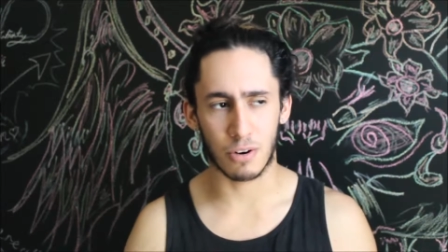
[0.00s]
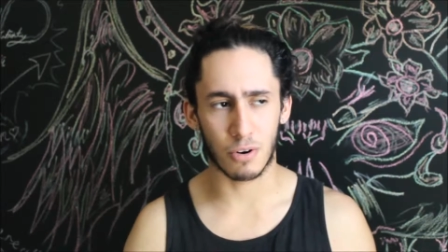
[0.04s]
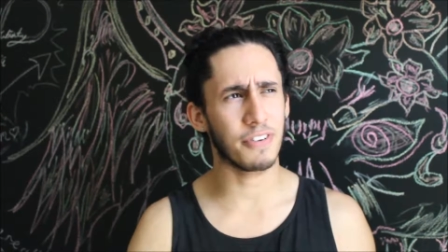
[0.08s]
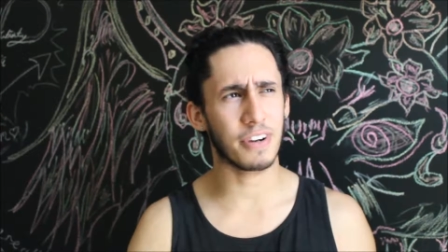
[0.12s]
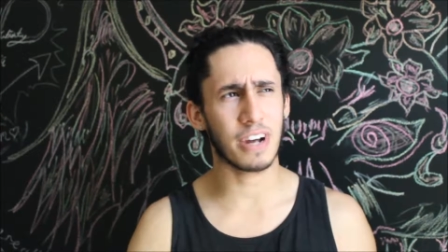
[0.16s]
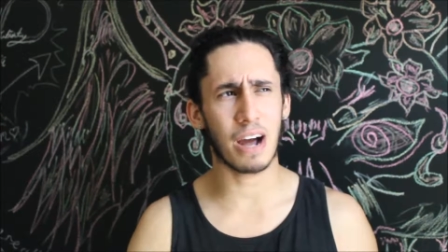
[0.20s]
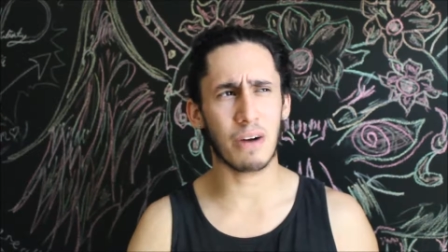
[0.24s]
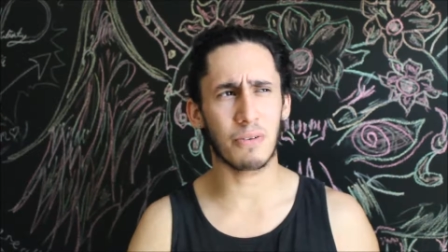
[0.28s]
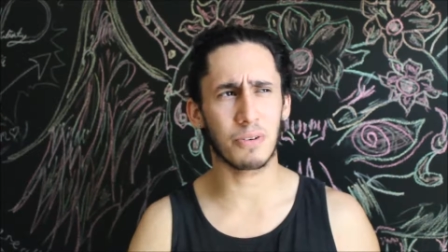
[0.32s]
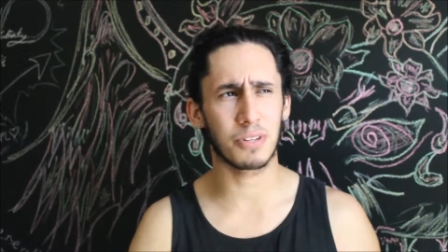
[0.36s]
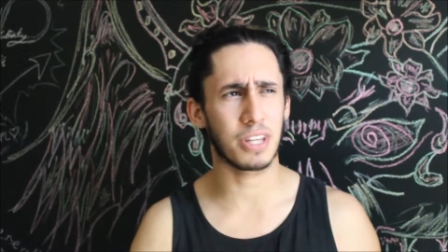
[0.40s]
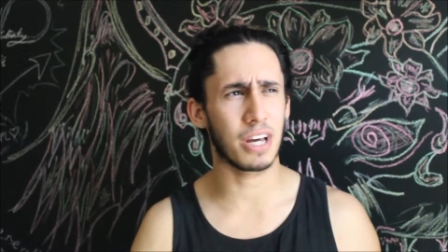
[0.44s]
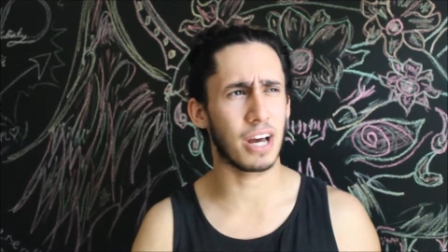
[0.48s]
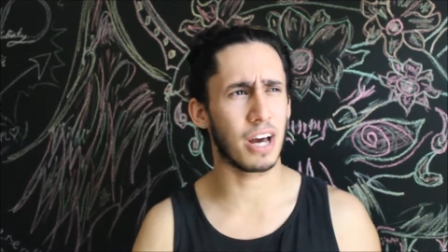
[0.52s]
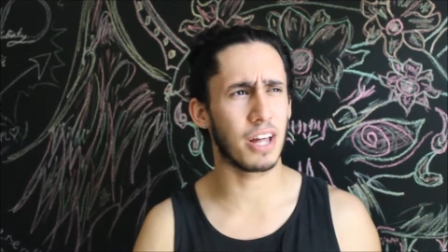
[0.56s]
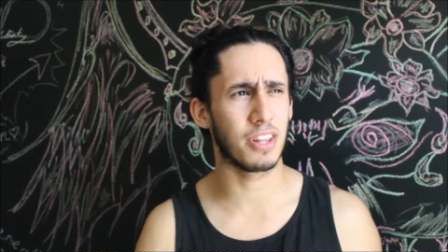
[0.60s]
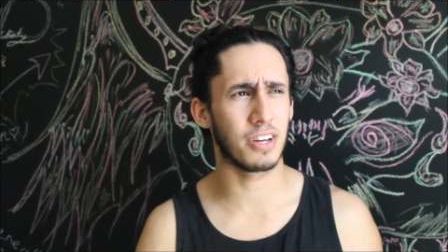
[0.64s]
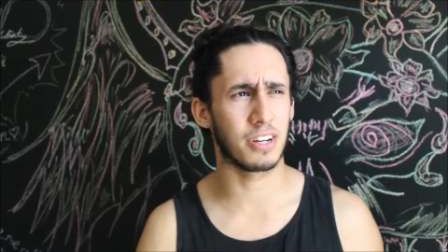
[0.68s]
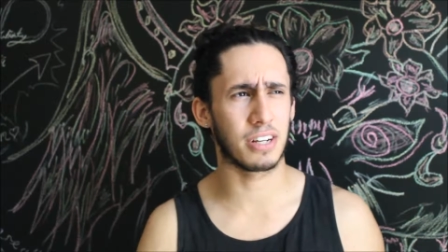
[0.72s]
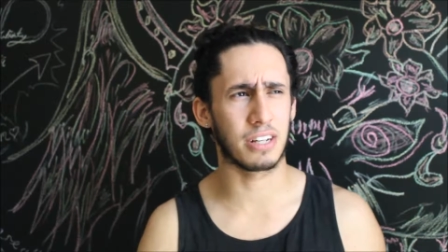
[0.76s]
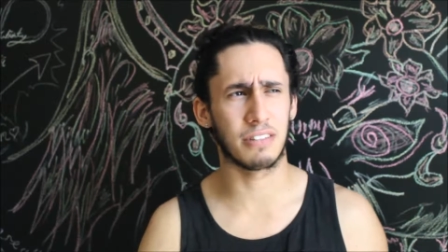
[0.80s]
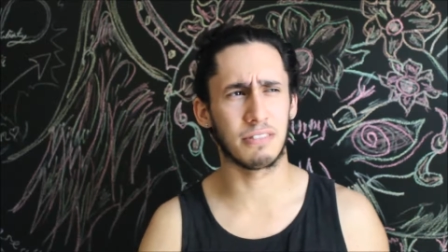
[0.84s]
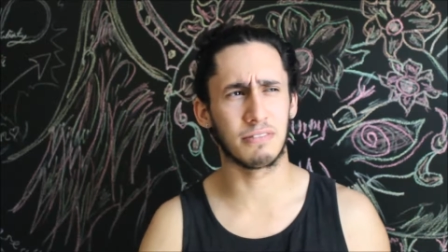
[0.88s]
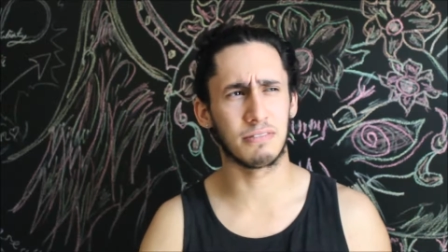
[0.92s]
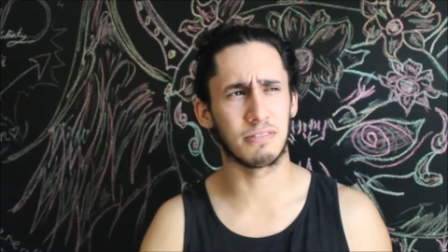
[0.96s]
I forgot what the
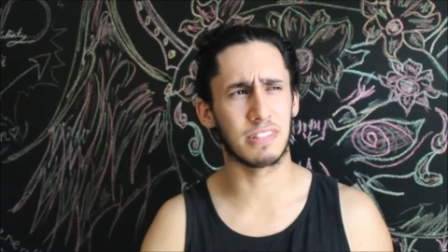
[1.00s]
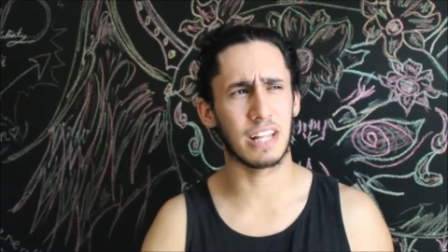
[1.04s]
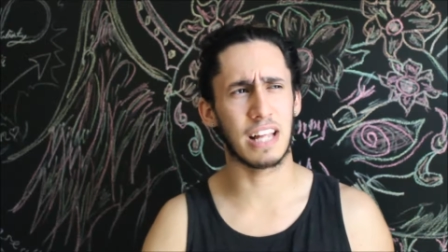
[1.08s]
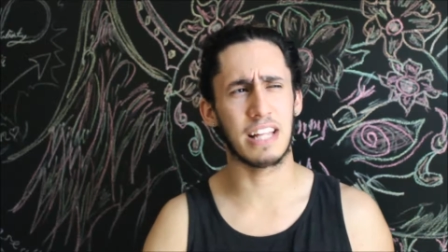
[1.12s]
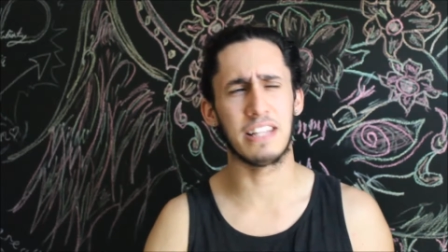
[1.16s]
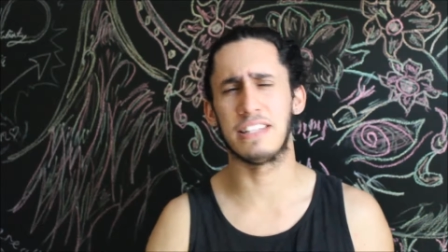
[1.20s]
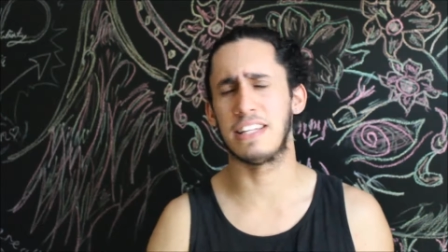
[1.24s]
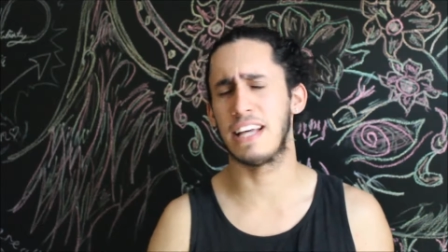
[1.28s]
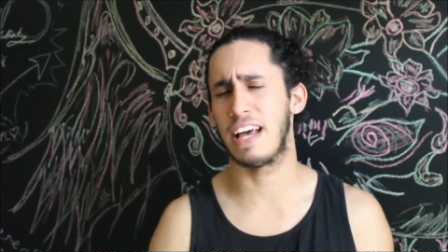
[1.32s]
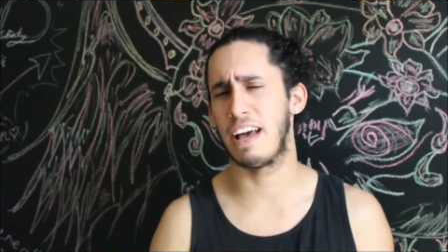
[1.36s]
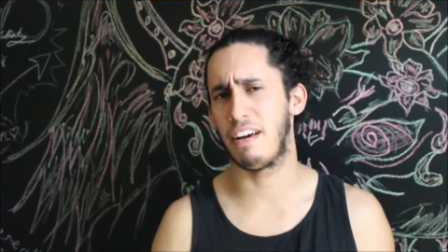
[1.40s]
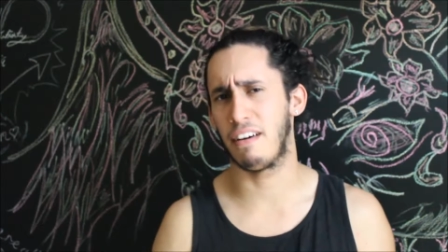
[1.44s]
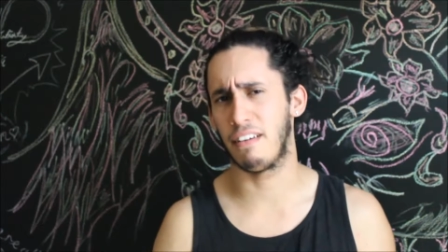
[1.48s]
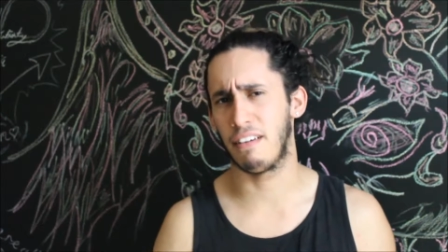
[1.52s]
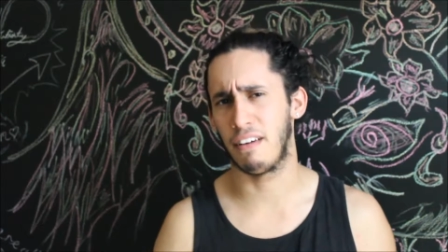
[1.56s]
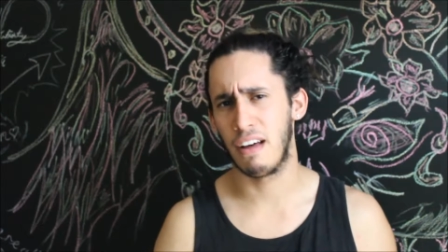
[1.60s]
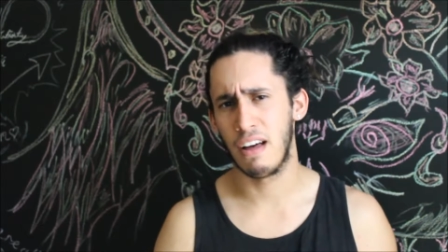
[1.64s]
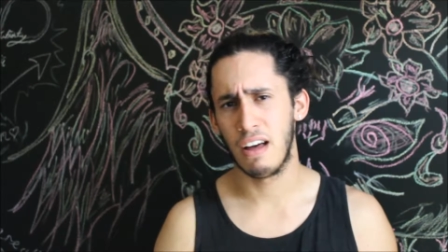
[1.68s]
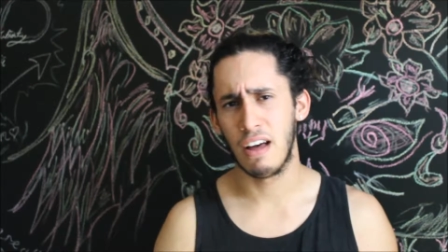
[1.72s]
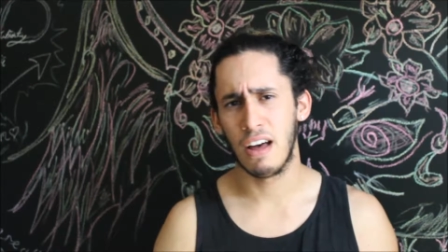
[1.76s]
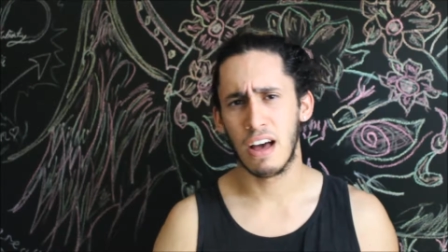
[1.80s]
other, Glendale,